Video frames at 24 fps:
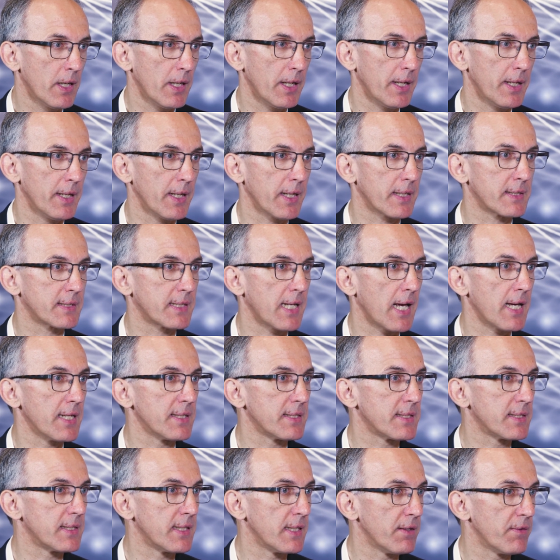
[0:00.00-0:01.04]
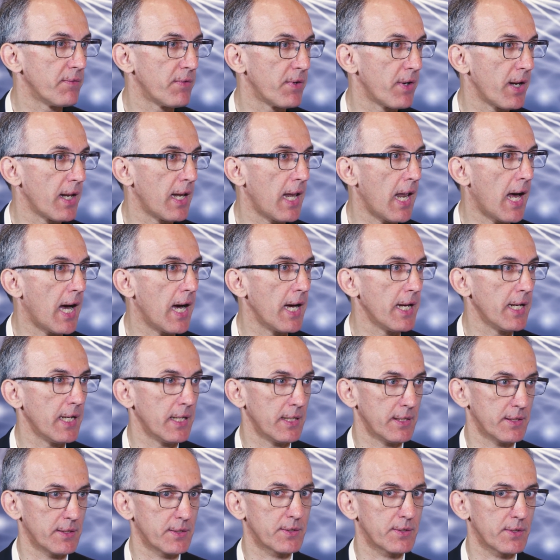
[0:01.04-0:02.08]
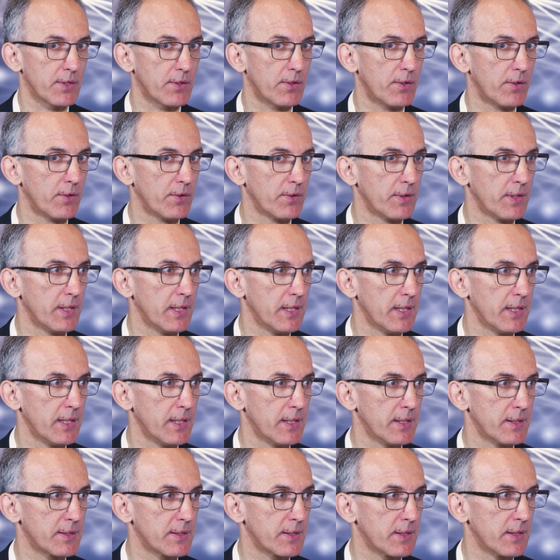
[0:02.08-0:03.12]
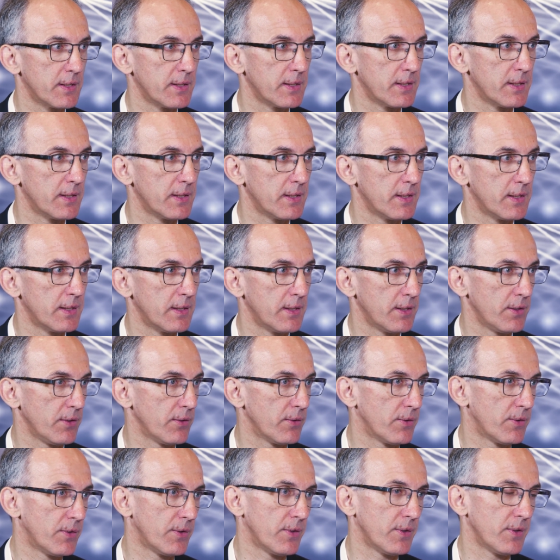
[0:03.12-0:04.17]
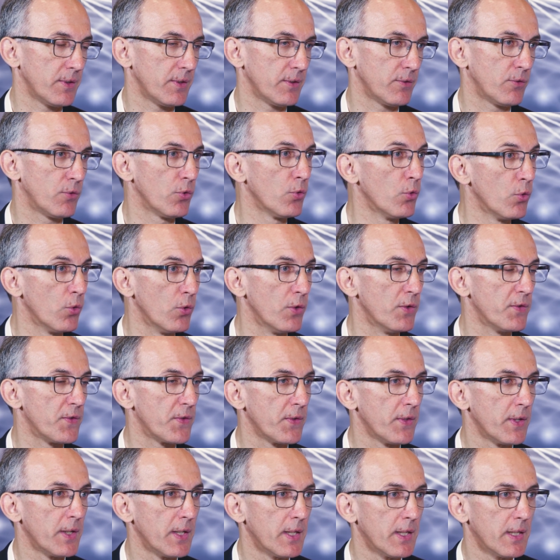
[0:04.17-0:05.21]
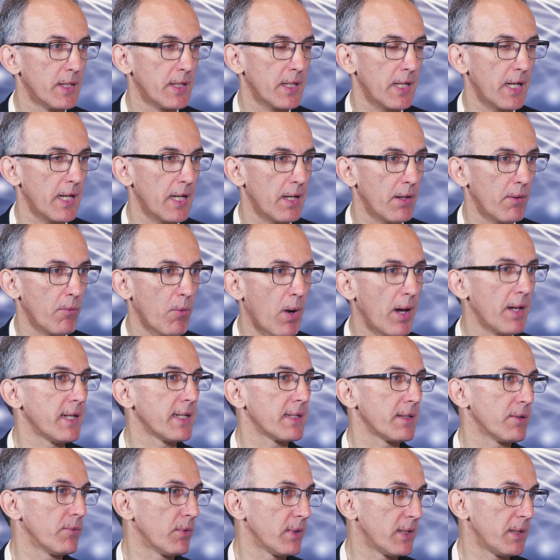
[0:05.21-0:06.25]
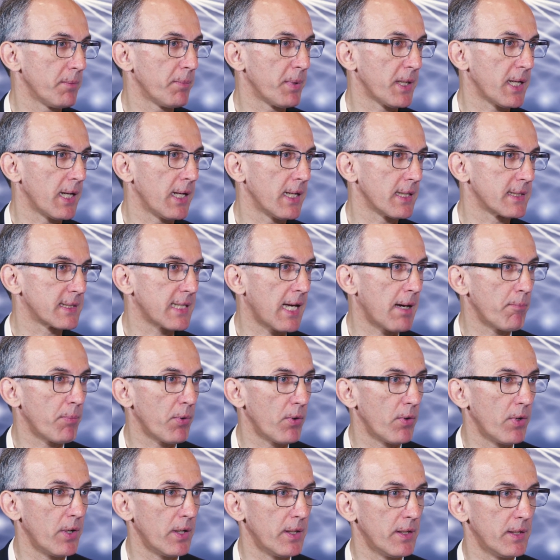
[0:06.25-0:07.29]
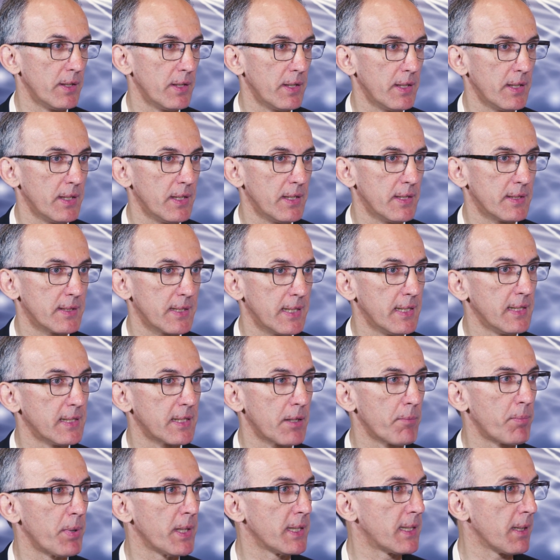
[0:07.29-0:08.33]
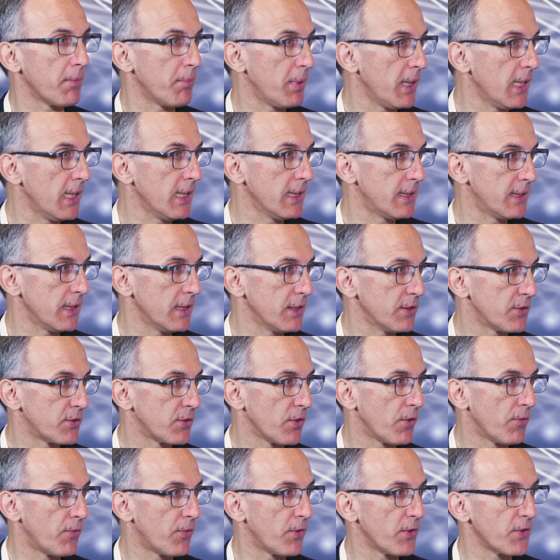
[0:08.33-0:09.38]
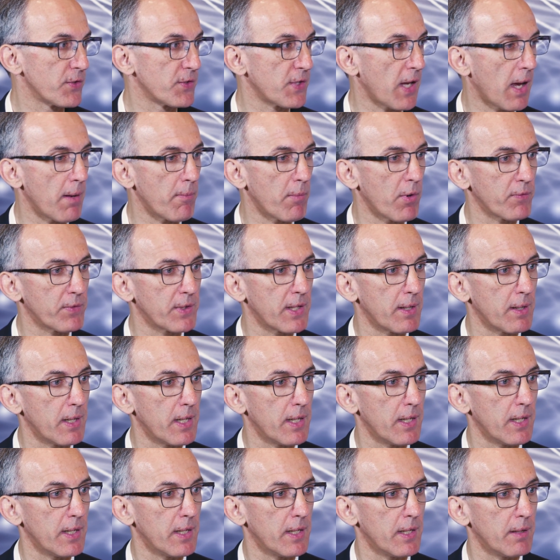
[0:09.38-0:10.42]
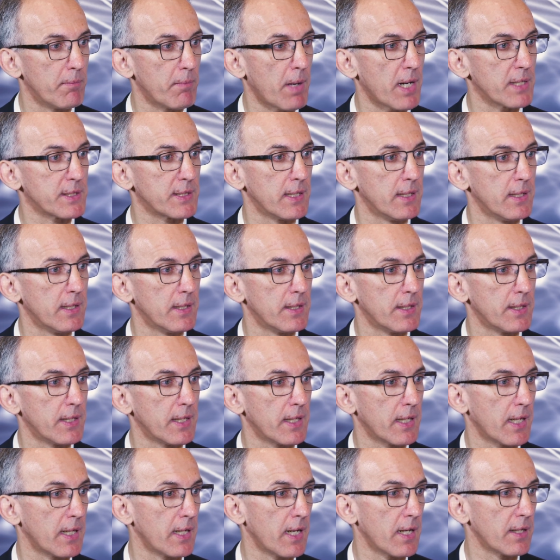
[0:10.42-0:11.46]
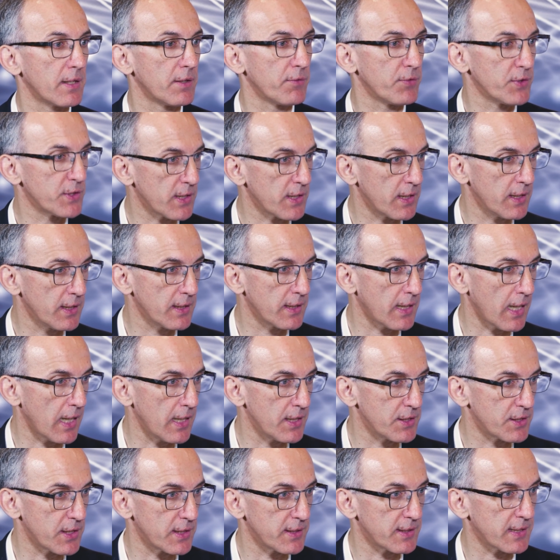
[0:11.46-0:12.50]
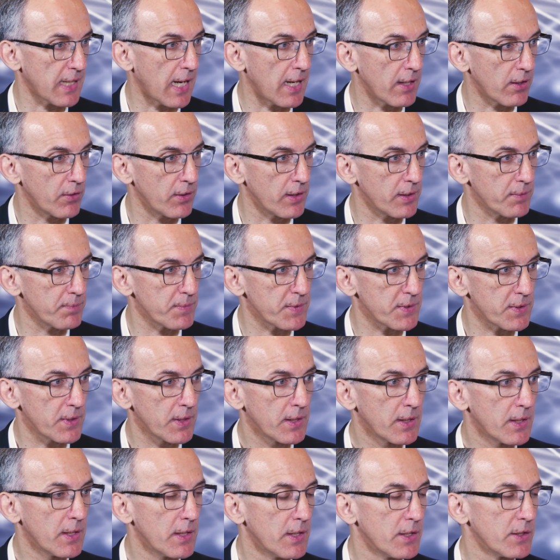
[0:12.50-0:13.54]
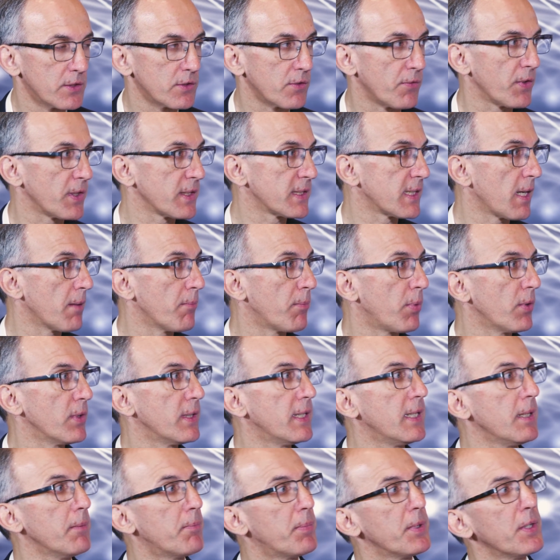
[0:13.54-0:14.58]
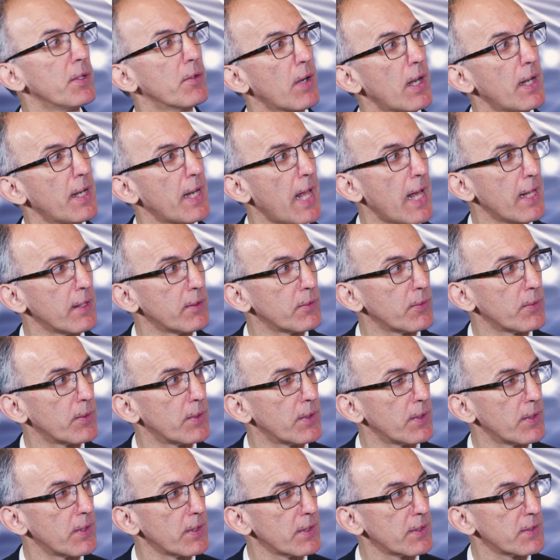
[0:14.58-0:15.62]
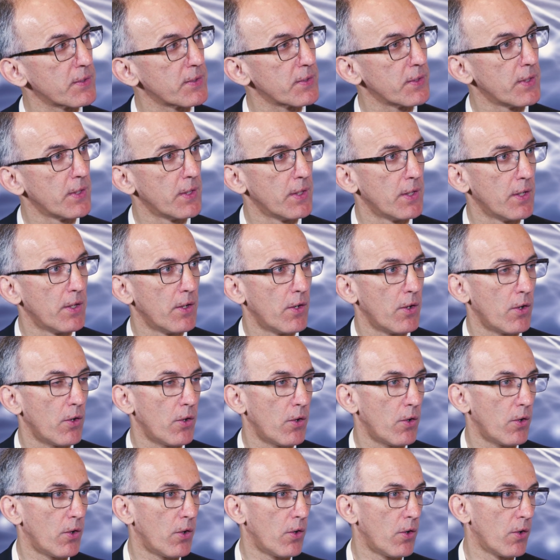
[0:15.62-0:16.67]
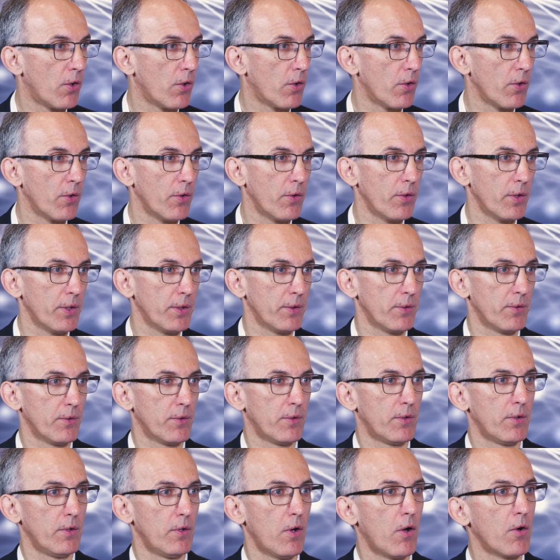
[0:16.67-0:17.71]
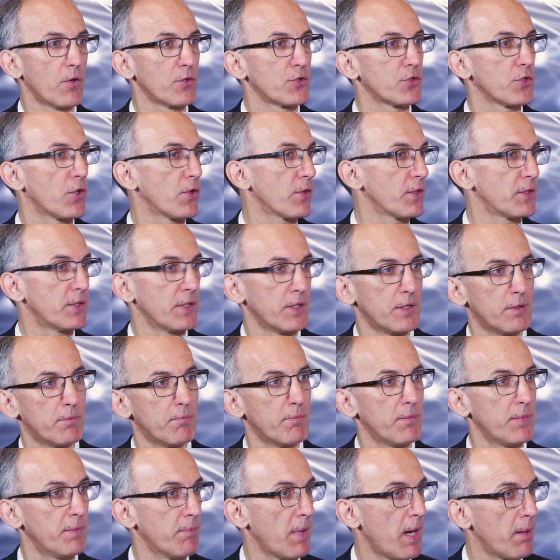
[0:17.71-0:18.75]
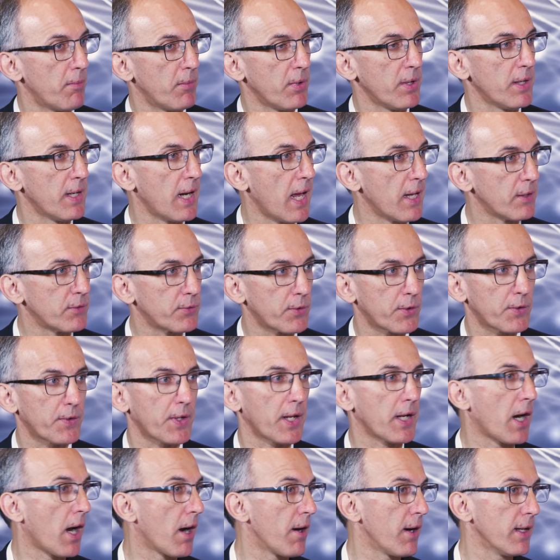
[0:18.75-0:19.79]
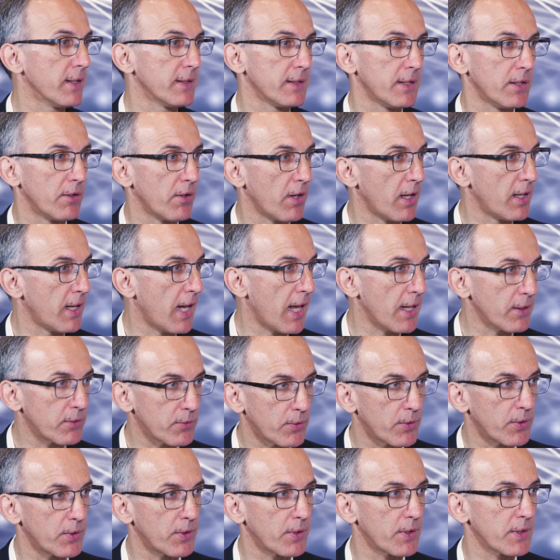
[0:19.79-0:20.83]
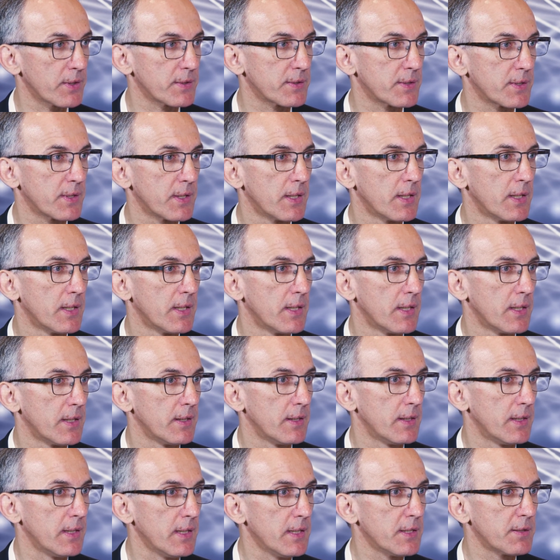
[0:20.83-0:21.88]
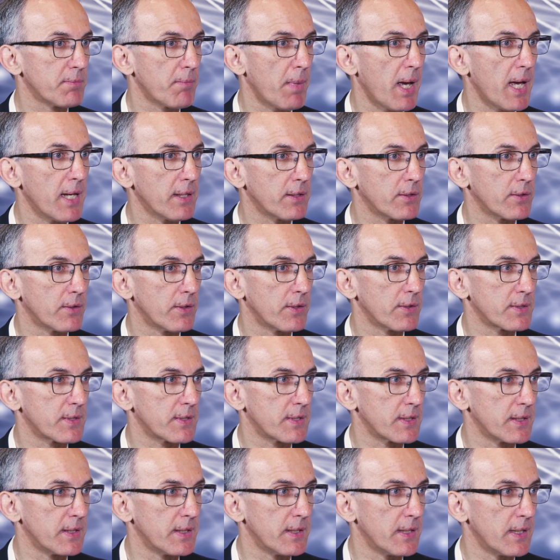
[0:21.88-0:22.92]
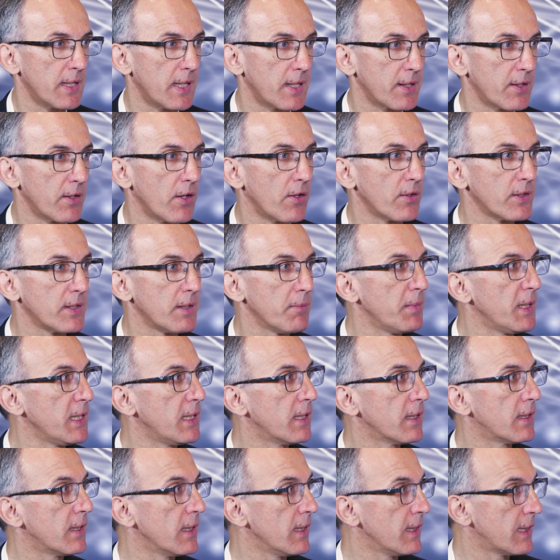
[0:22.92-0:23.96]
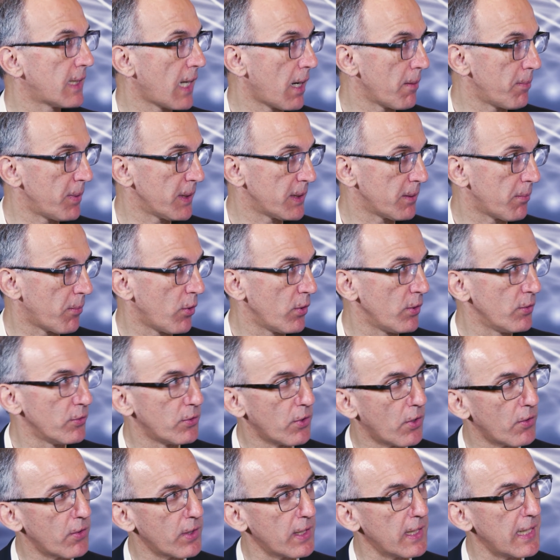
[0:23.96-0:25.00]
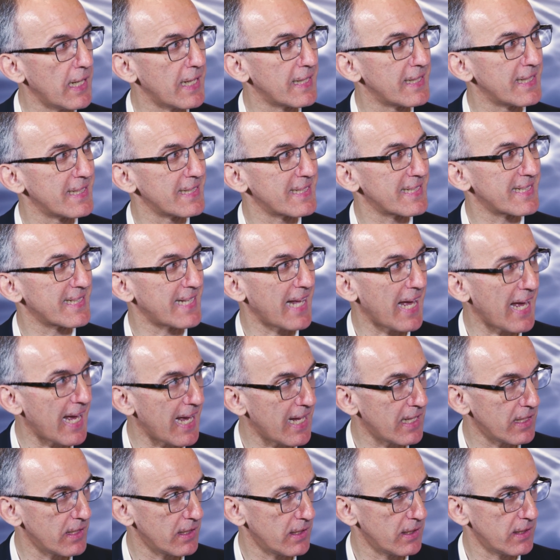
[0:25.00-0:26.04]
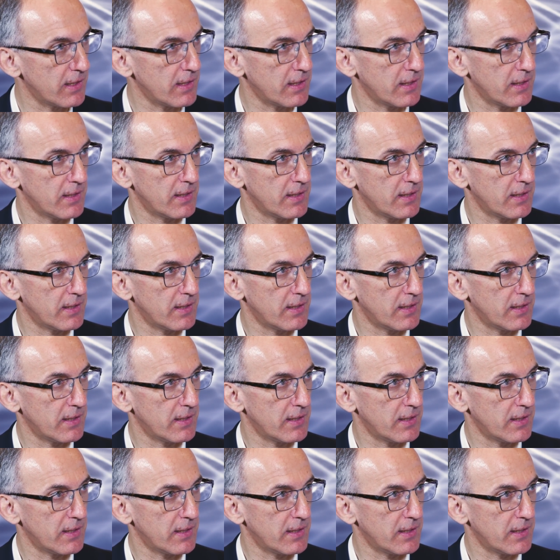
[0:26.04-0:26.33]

an excessive reliance on these uh, uh, you know, tools. And one typical example uh, is interpretability. So for some of the uh, machine learning and artificial intelligence algorithms, so for example, deep neural networks or you know long short-term memory network, recurrent neural networks, these methods uh, are not immediately interpretable. You don't really understand uh,